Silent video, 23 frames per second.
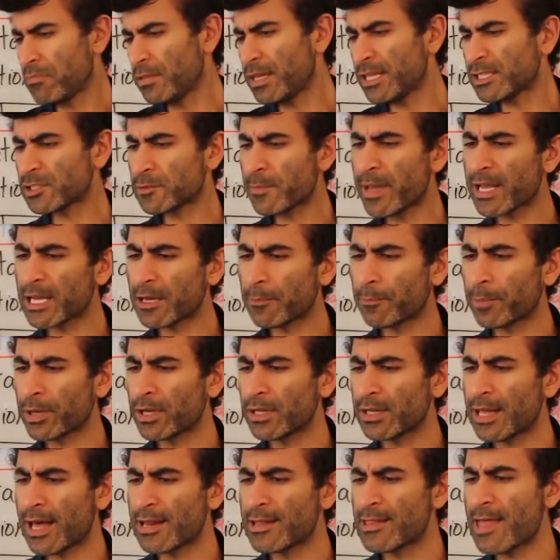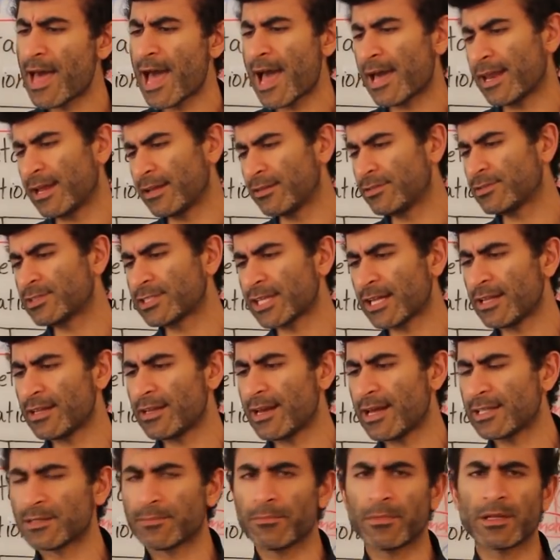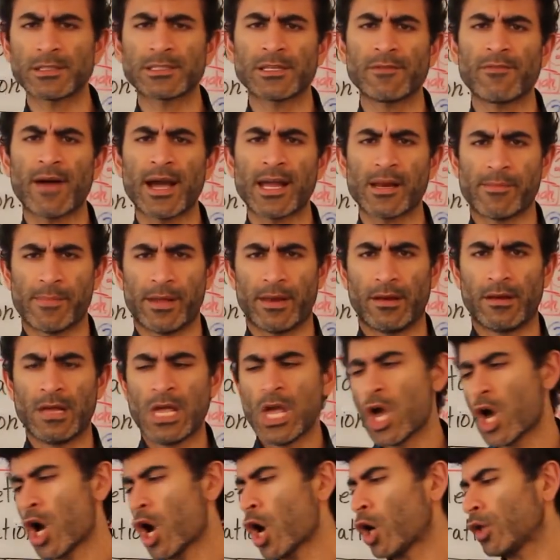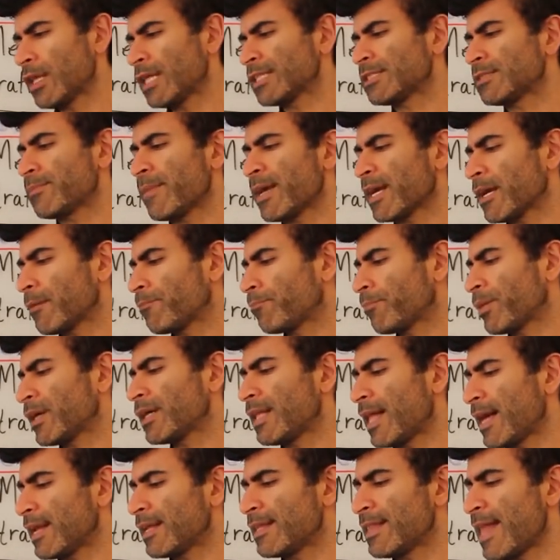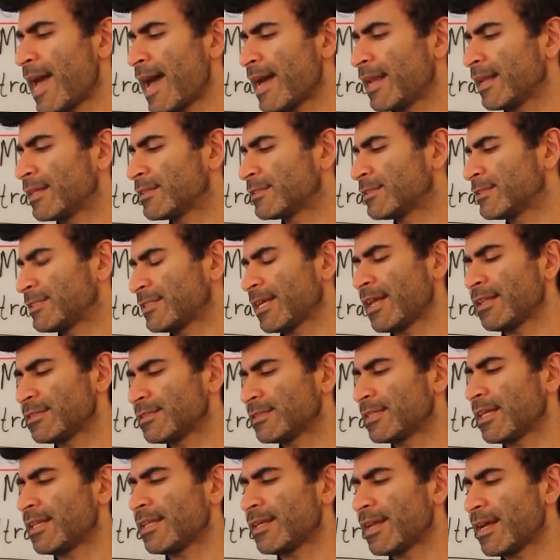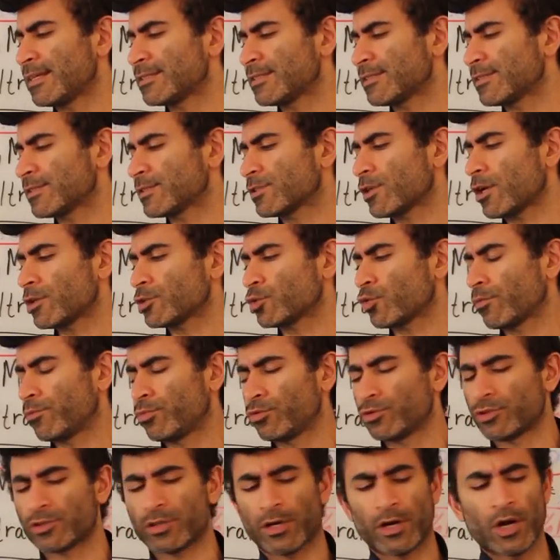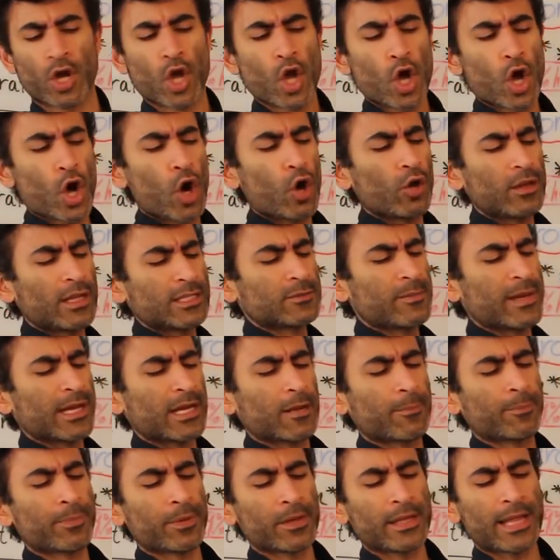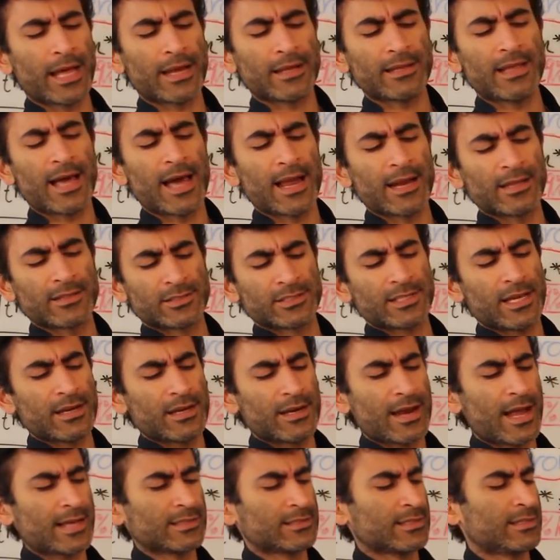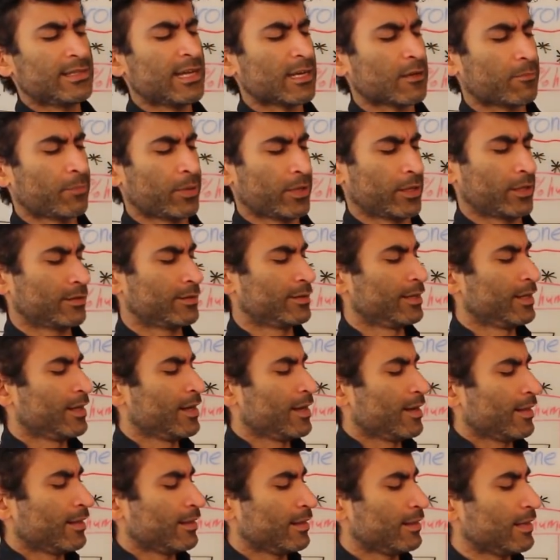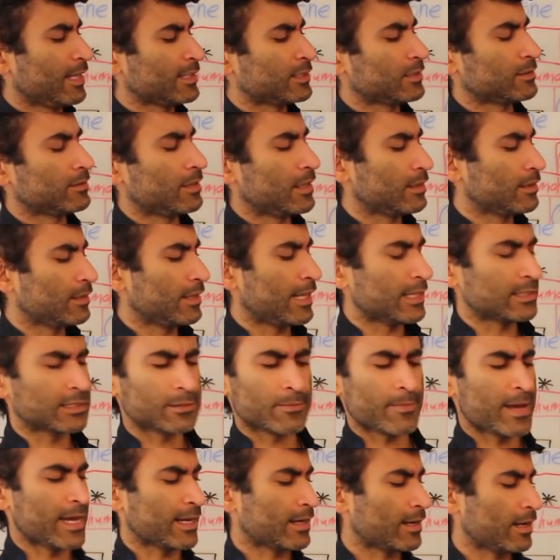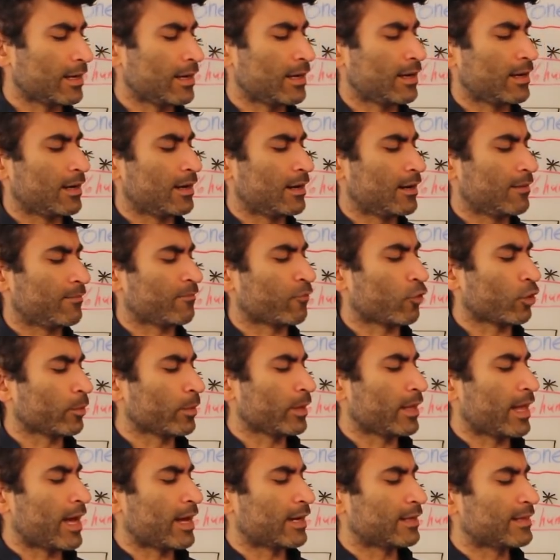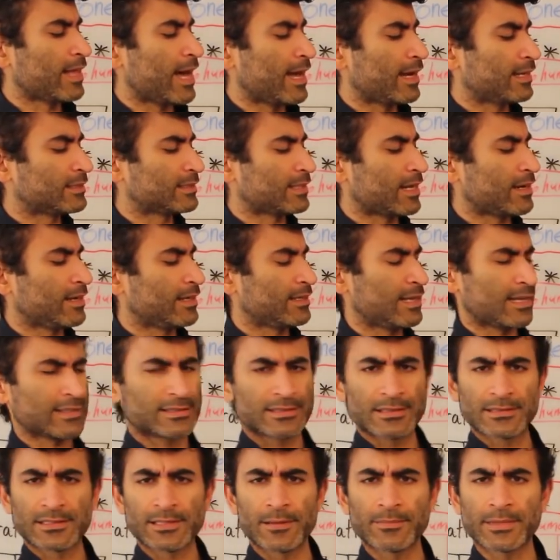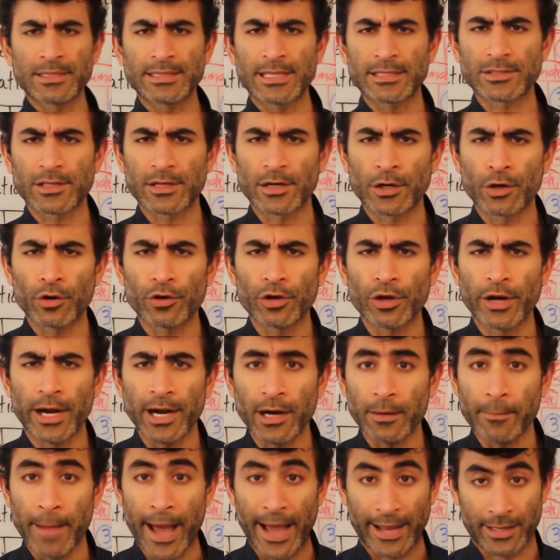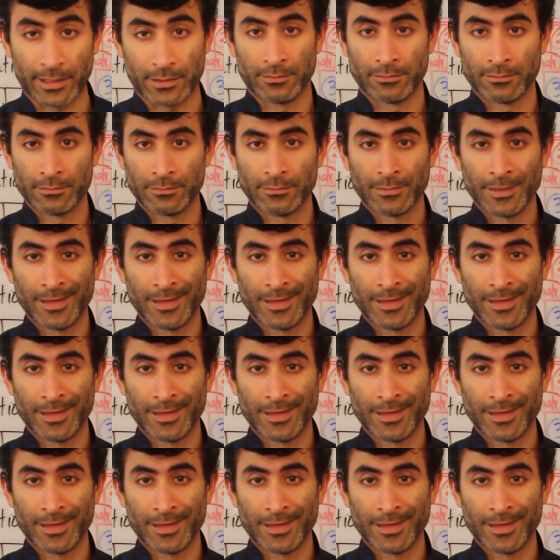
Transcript: Let's make a pill out of that and sell it as a multivitamin. Oh, let's make a pill out of that and sell it as a testosterone booster. Oh, let's make a pill out of that and send it as a dick pill. Let's, uh, let's make a, a formula out of that and send it as something that's going to grow your hair back.